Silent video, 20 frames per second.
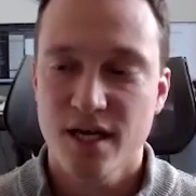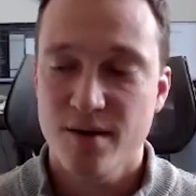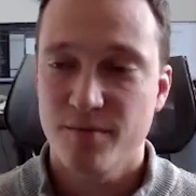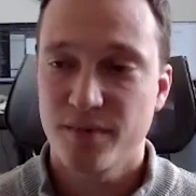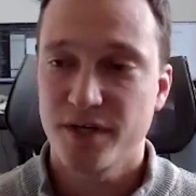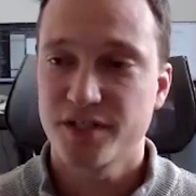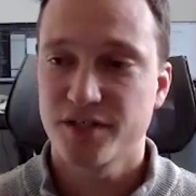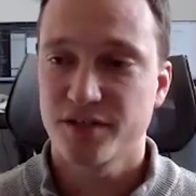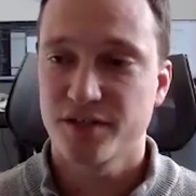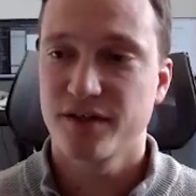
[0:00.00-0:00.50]

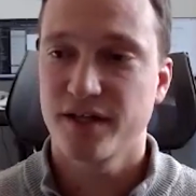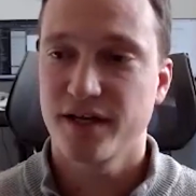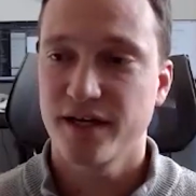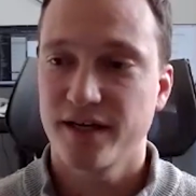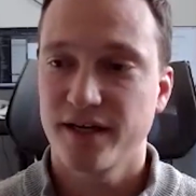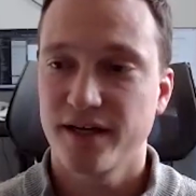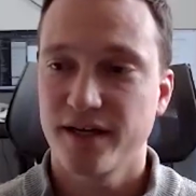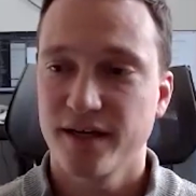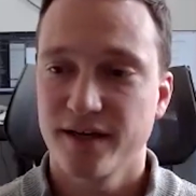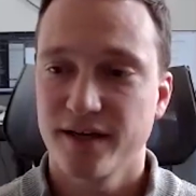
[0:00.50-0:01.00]
make sure
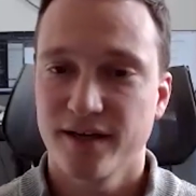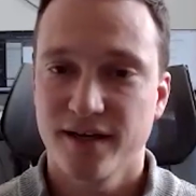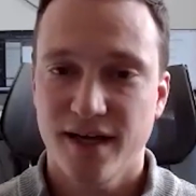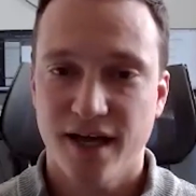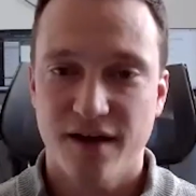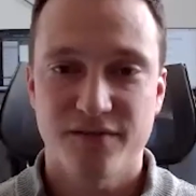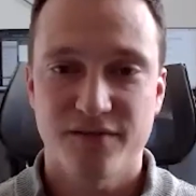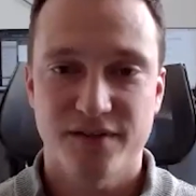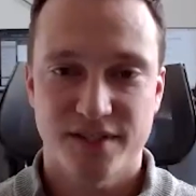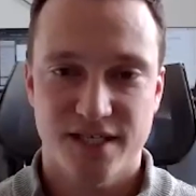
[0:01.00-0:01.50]
they
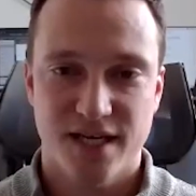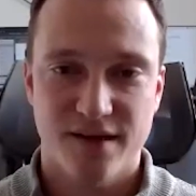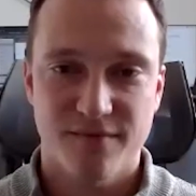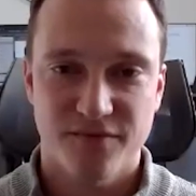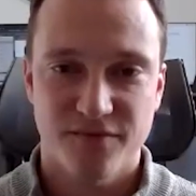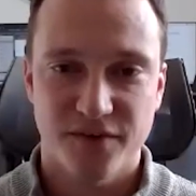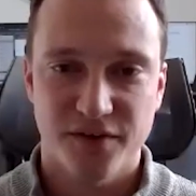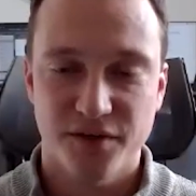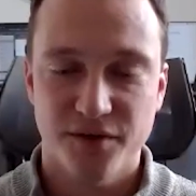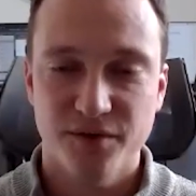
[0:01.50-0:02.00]
have the time
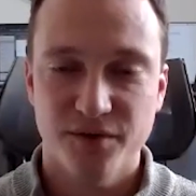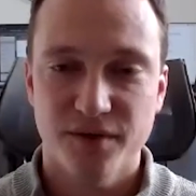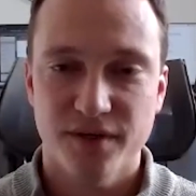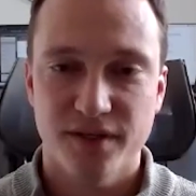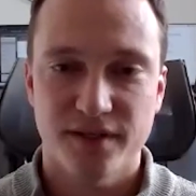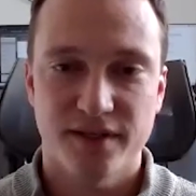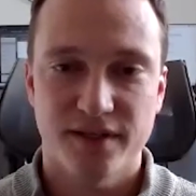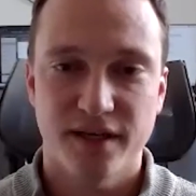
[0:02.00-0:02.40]
for you